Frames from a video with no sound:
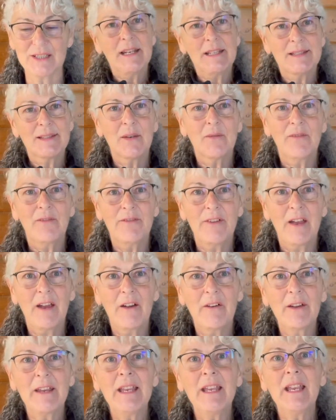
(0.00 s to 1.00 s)
It's a
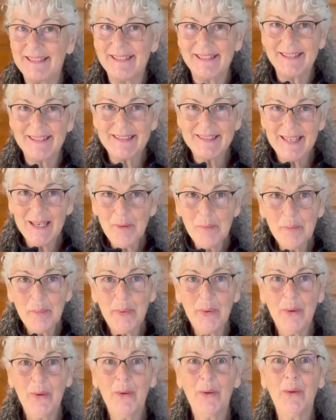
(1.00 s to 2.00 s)
very
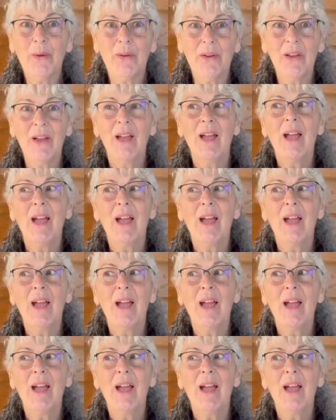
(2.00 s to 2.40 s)
simple,